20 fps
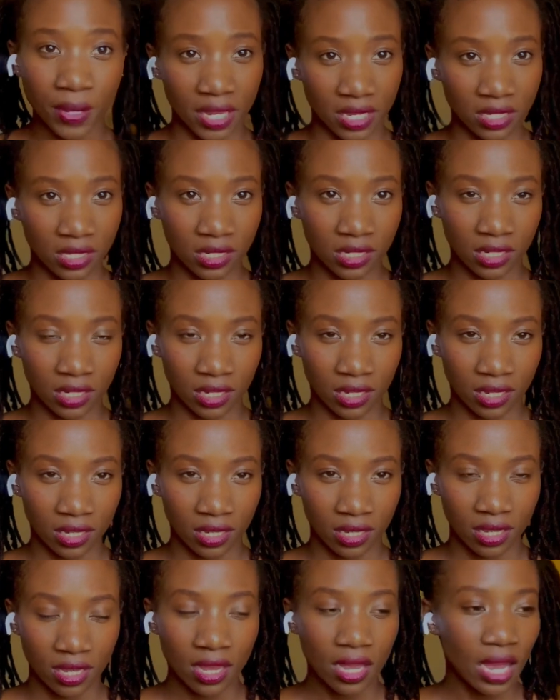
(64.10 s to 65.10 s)
pasting.
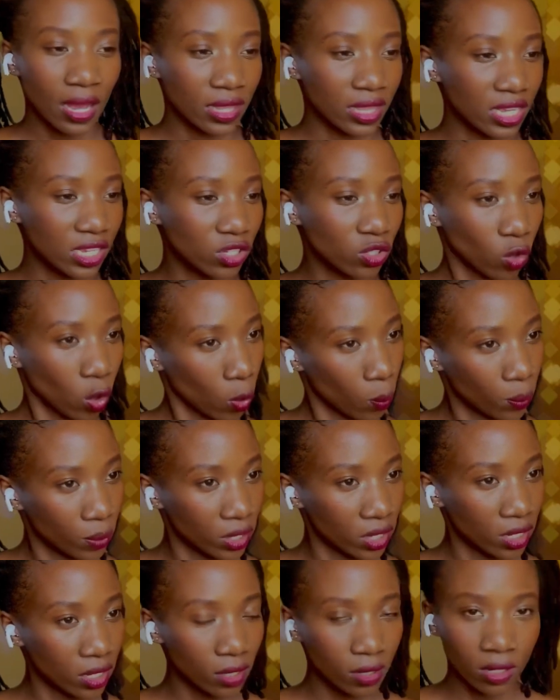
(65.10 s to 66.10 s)
There's
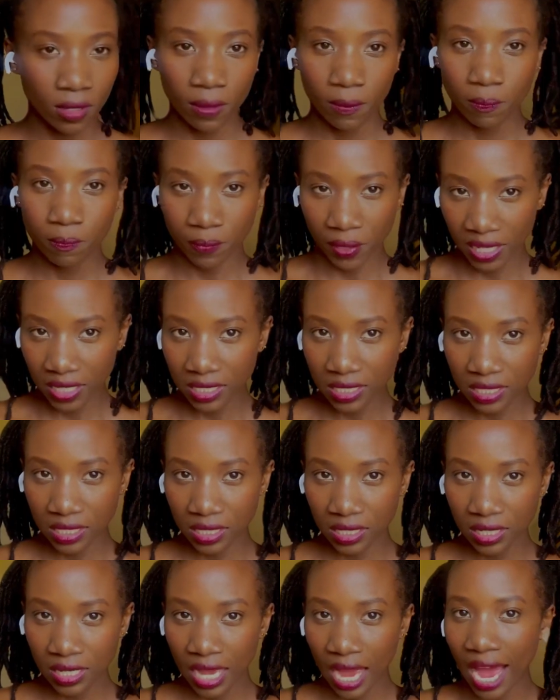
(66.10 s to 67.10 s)
copying,
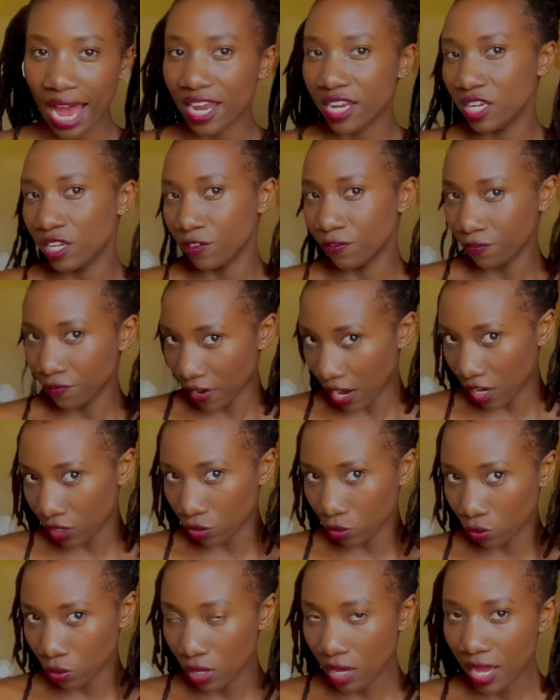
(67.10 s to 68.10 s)
pasting, adding
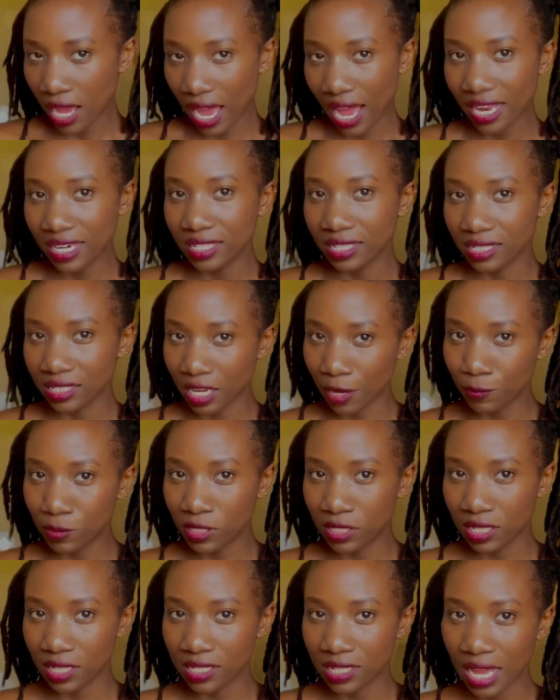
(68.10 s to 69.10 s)
value, adding
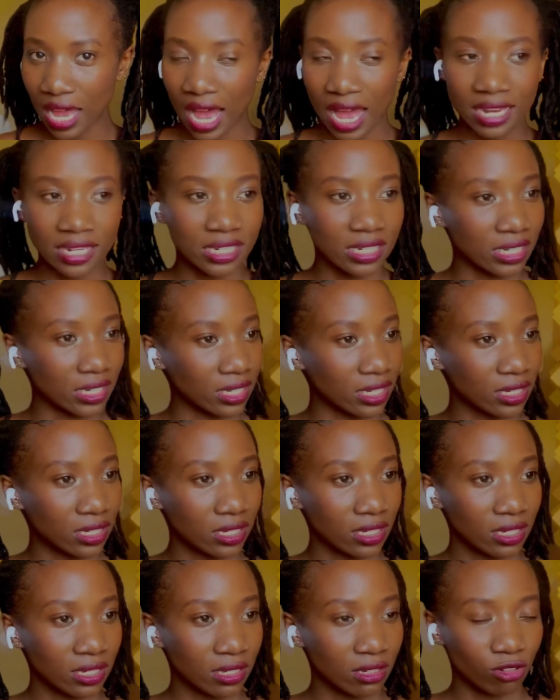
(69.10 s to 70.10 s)
substance, adding
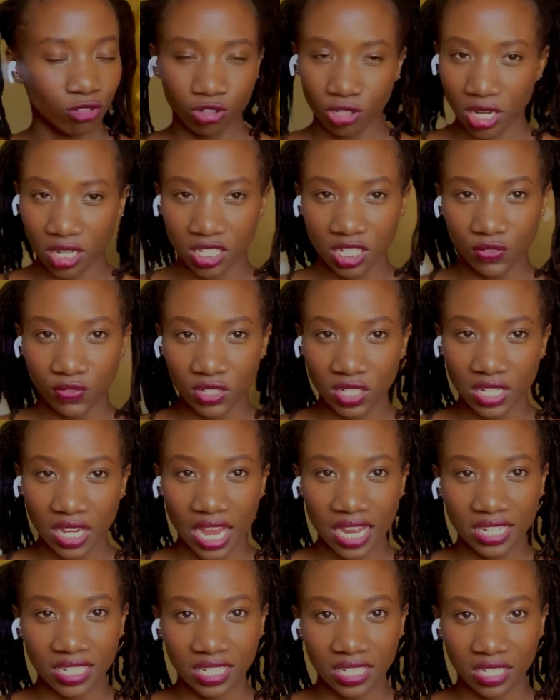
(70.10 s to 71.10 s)
creativity,
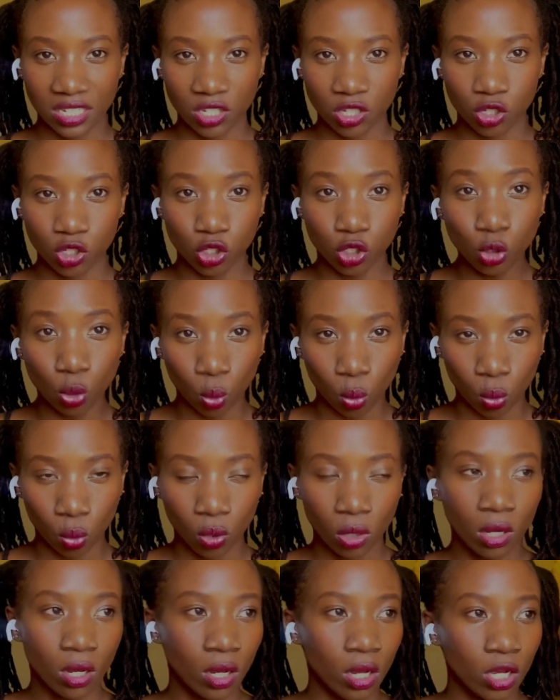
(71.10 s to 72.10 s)
adding you
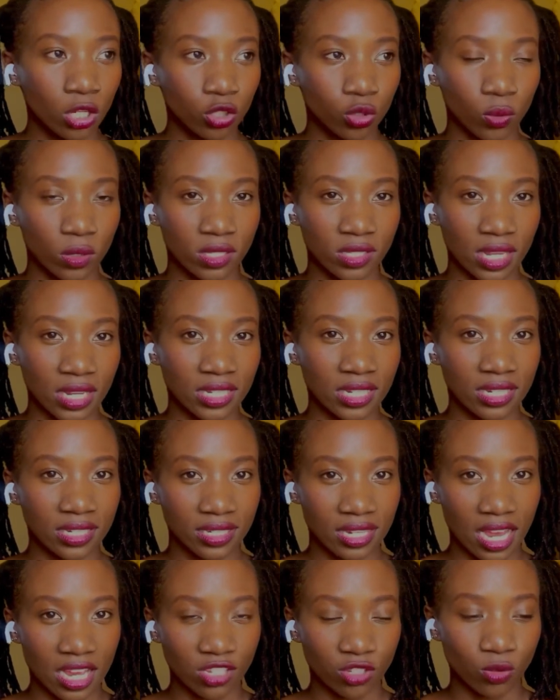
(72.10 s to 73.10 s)
to a certain
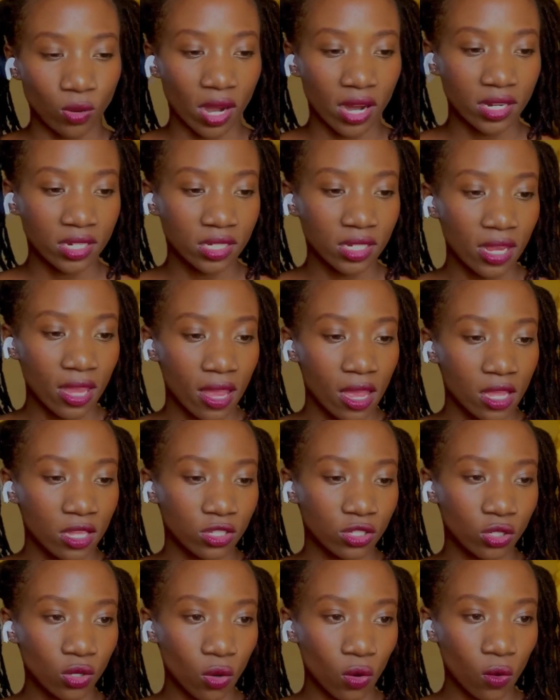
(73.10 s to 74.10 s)
dance, right?
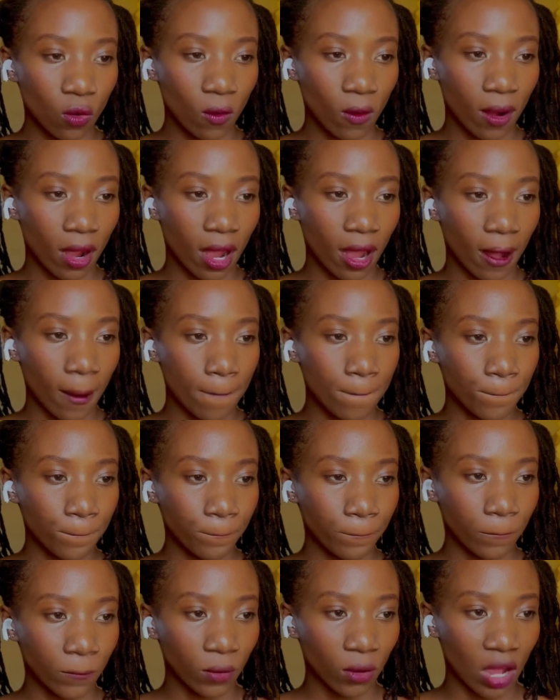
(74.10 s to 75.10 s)
So
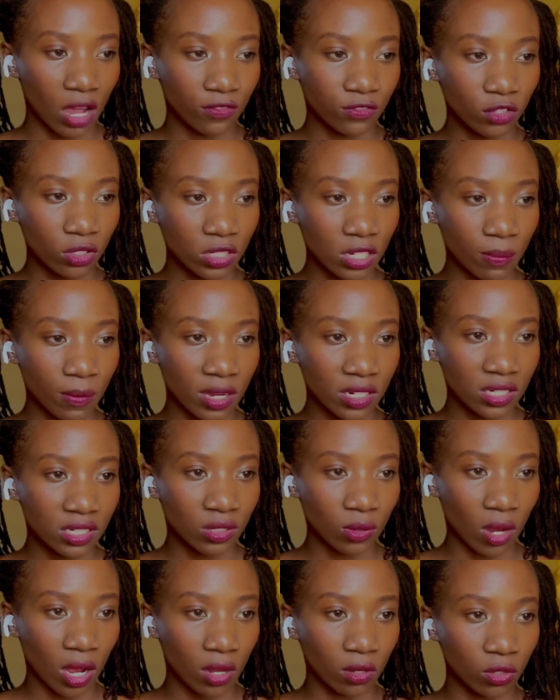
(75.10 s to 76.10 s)
I've talked about it
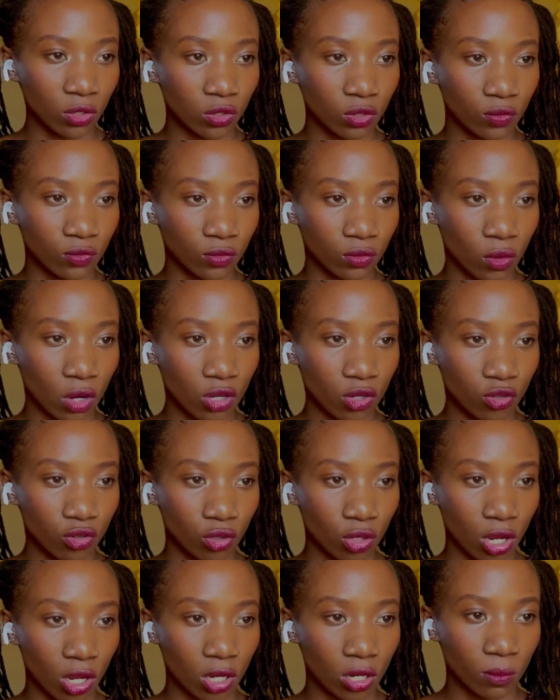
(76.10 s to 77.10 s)
to a lot of
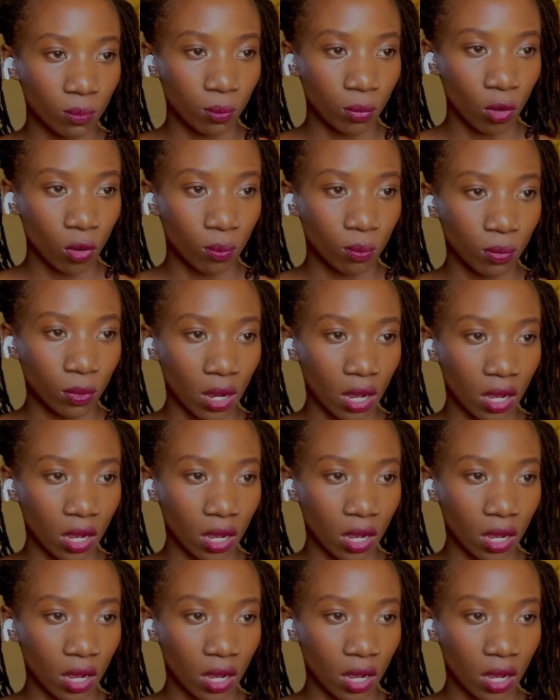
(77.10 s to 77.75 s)
K-pop